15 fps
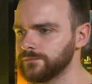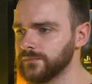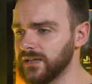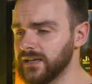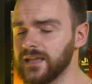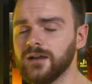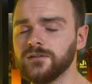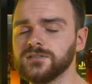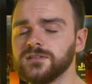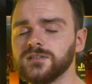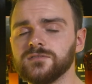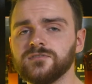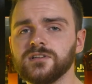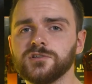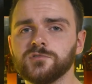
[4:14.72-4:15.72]
And I can guarantee
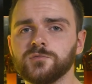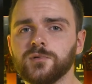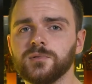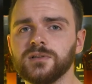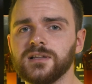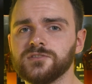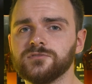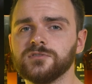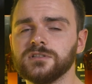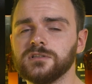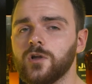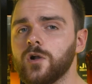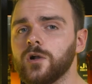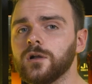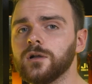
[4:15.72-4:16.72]
the finish will probably last for as
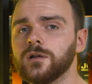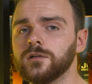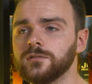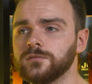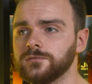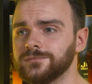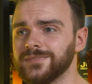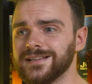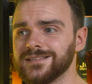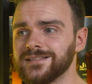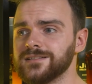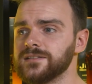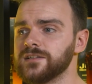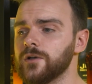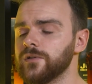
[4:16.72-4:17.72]
long as
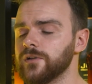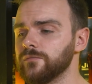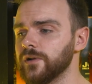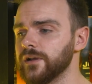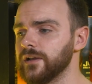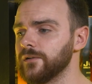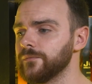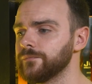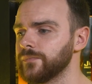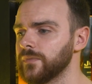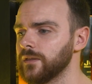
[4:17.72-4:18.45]
this is going on right now.